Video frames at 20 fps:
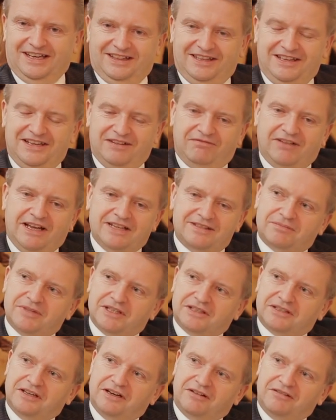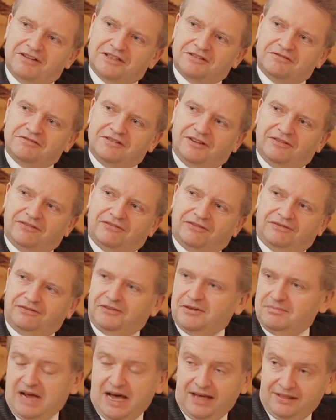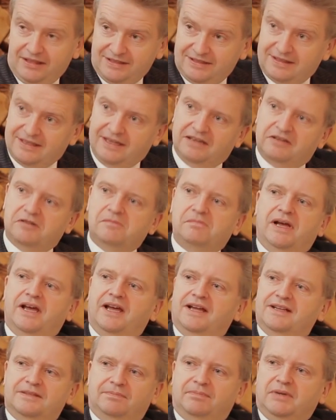the investment go in from other central banks,